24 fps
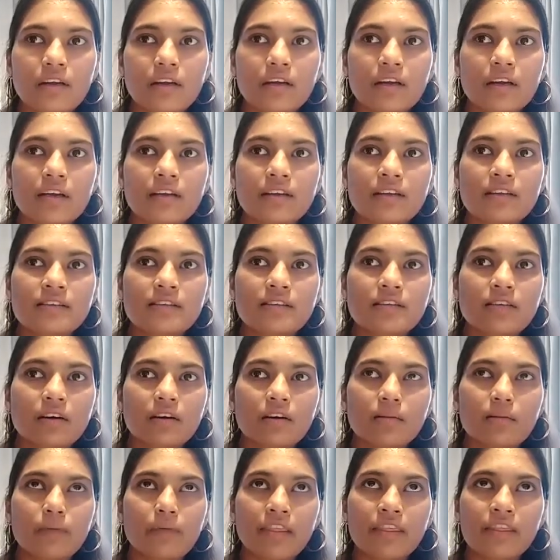it is
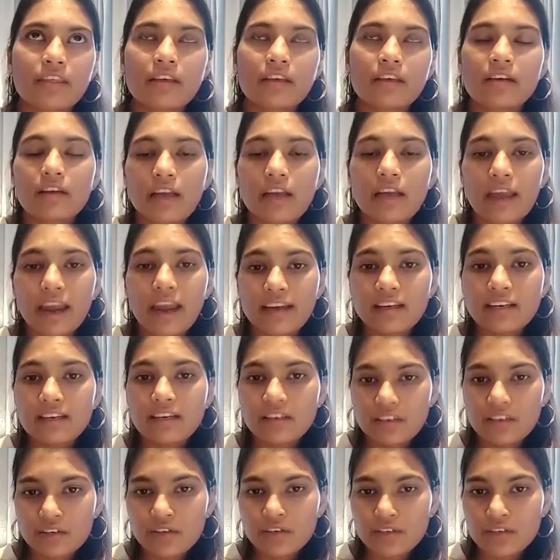um, i think
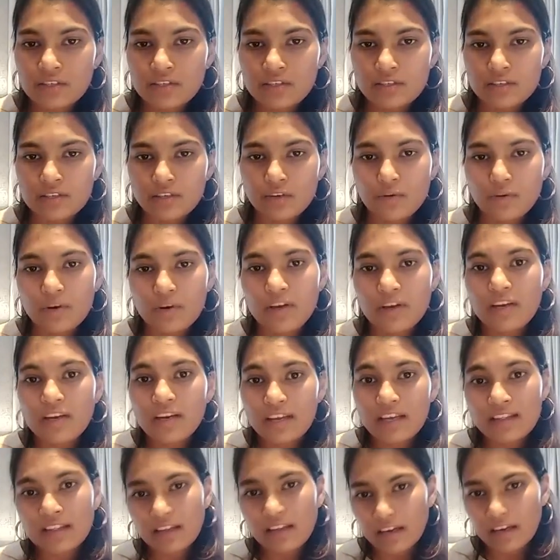18 years you know in
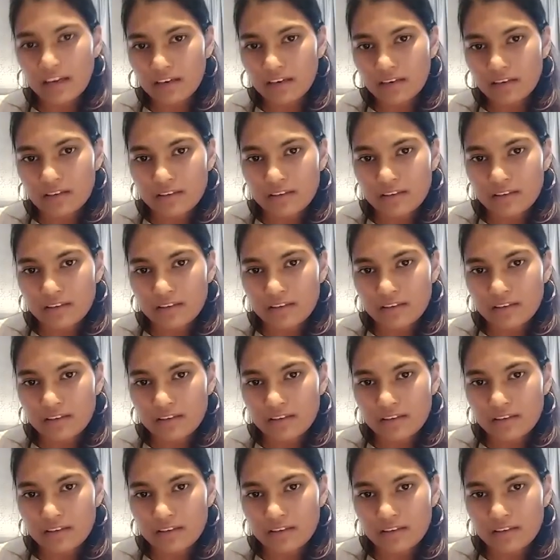india